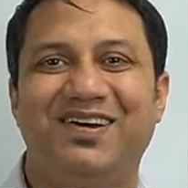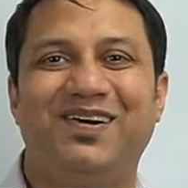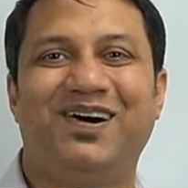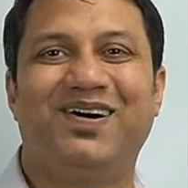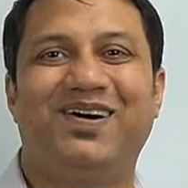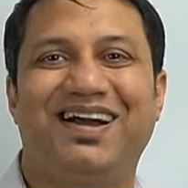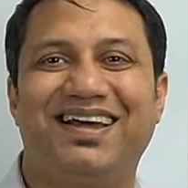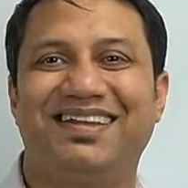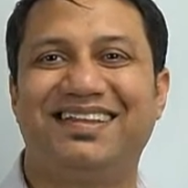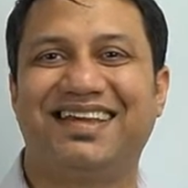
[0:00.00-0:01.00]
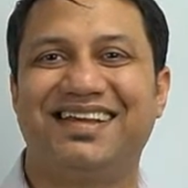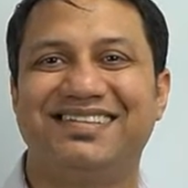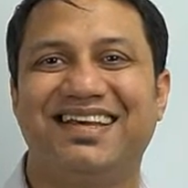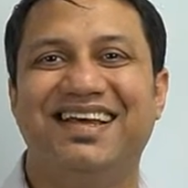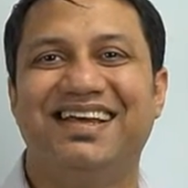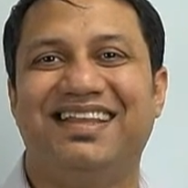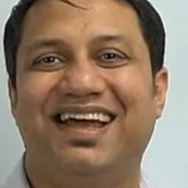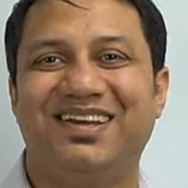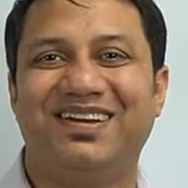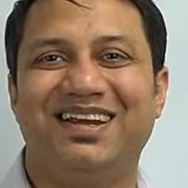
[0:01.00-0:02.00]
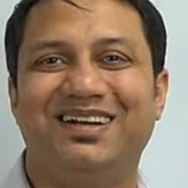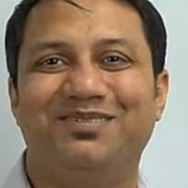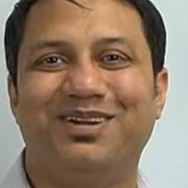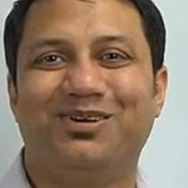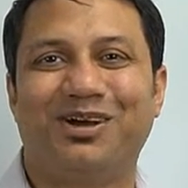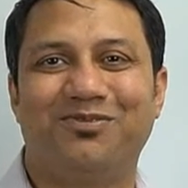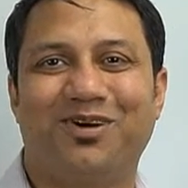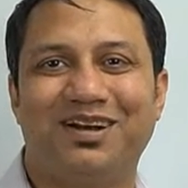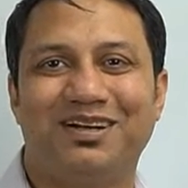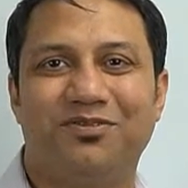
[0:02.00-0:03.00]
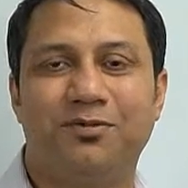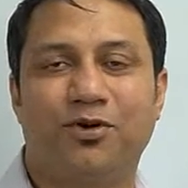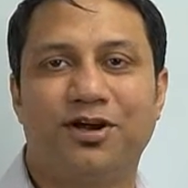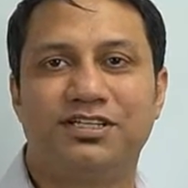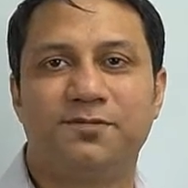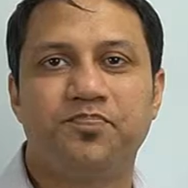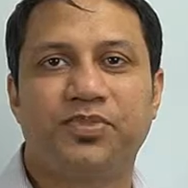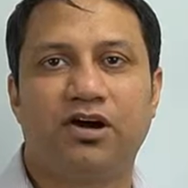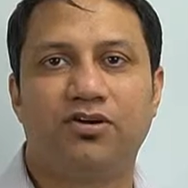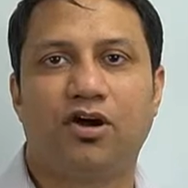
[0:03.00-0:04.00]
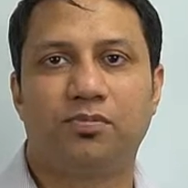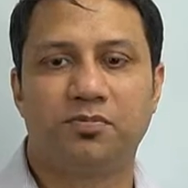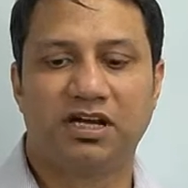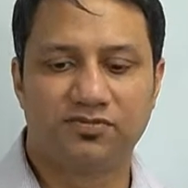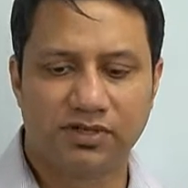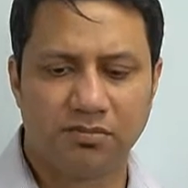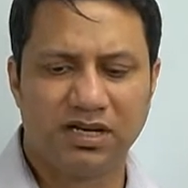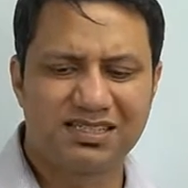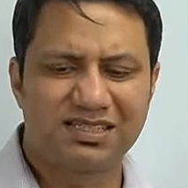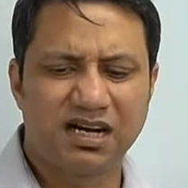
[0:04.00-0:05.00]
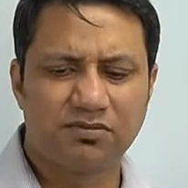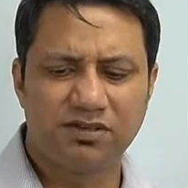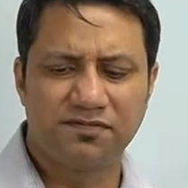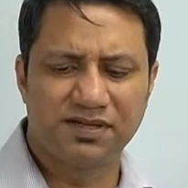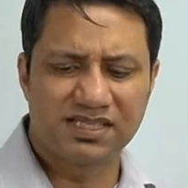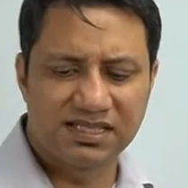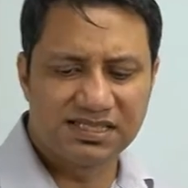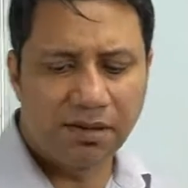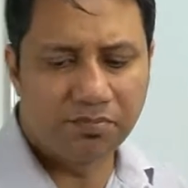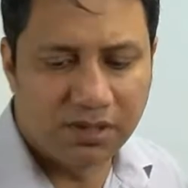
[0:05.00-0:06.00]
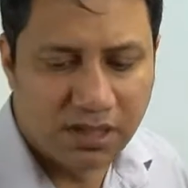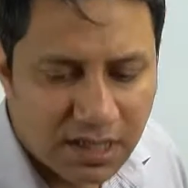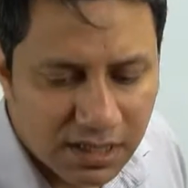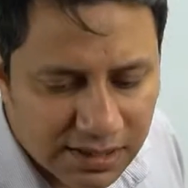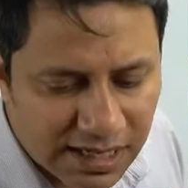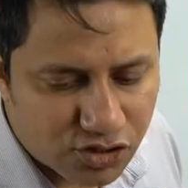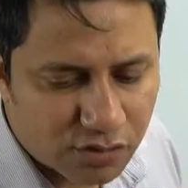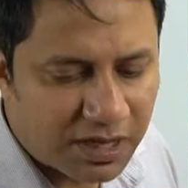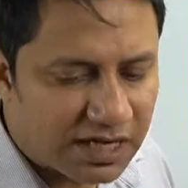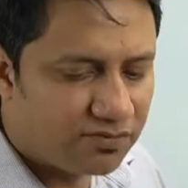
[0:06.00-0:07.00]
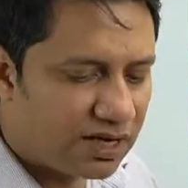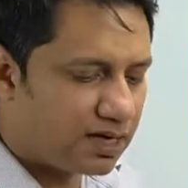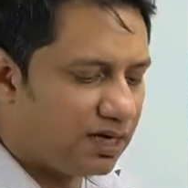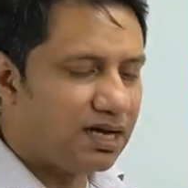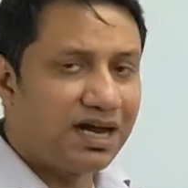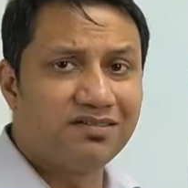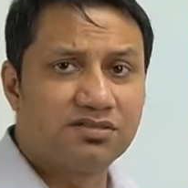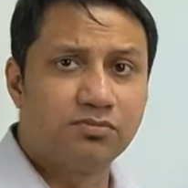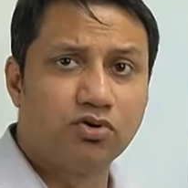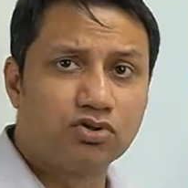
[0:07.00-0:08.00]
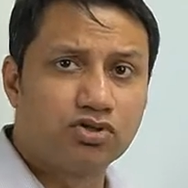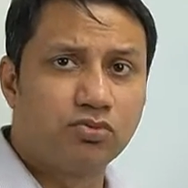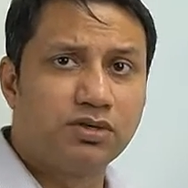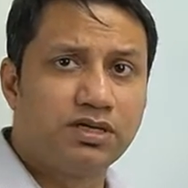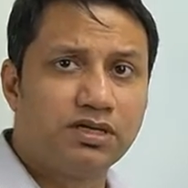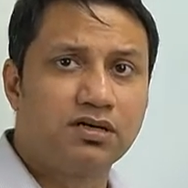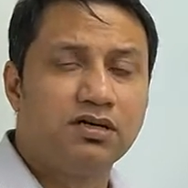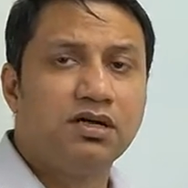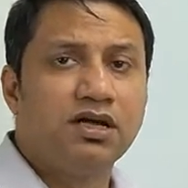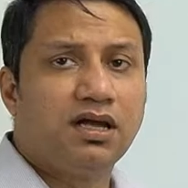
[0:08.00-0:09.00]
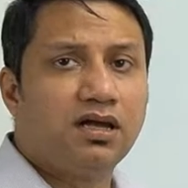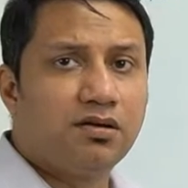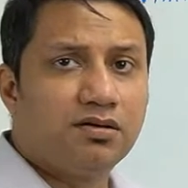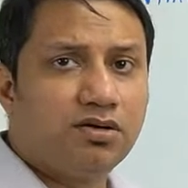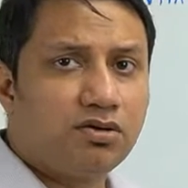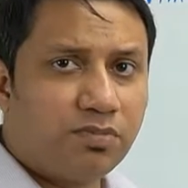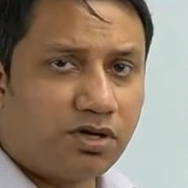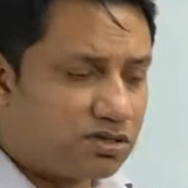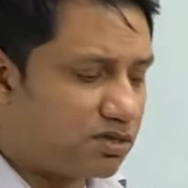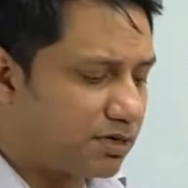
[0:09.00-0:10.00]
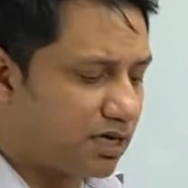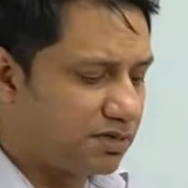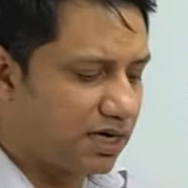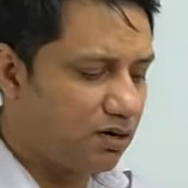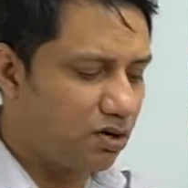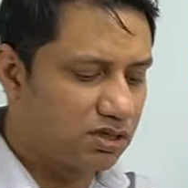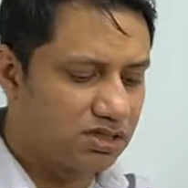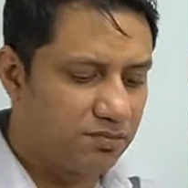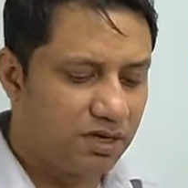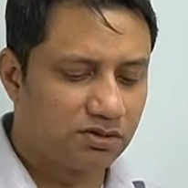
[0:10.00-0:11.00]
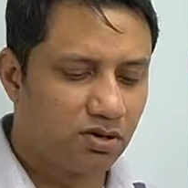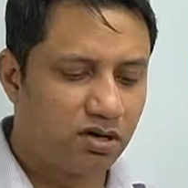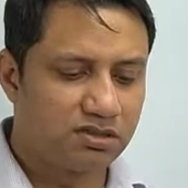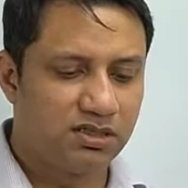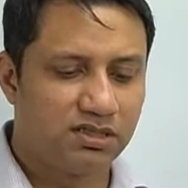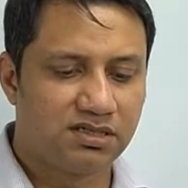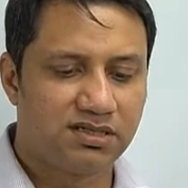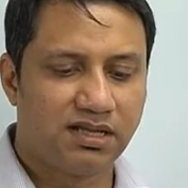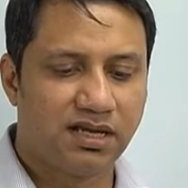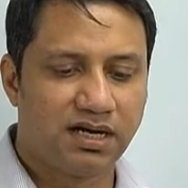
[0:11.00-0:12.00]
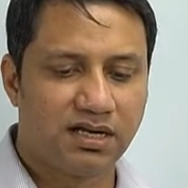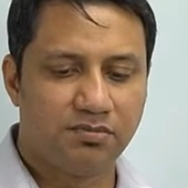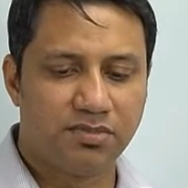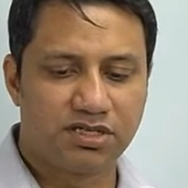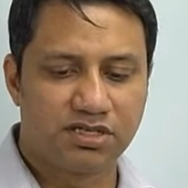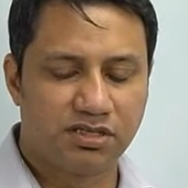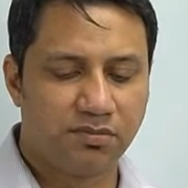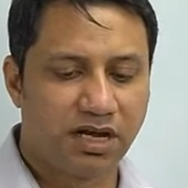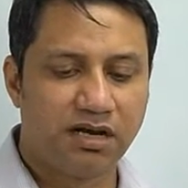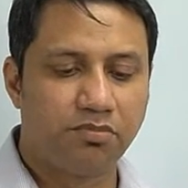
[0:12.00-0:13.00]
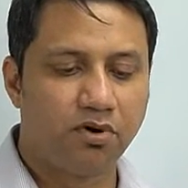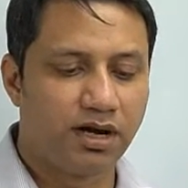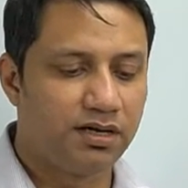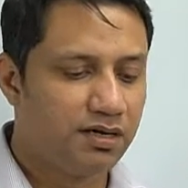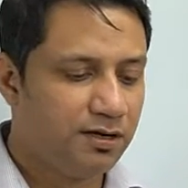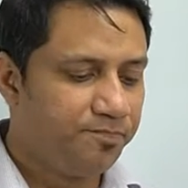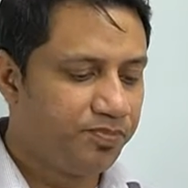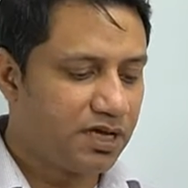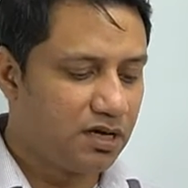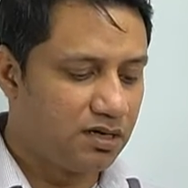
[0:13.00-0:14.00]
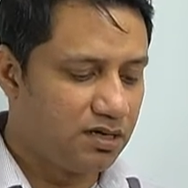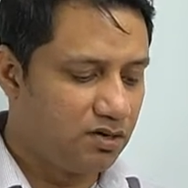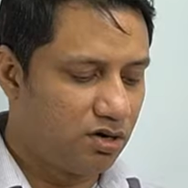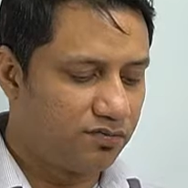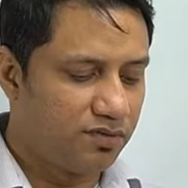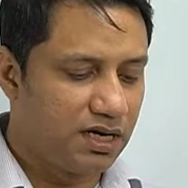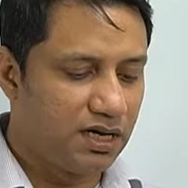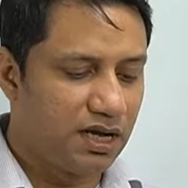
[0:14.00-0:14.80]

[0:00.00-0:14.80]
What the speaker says: what are the things that you need to be looking for at different points? How do you optimize for them? Let's start with the first example. That should make it very clear. I have some notes over here, because sometimes I get lost in my thoughts and things like that. I miss the main point. Not very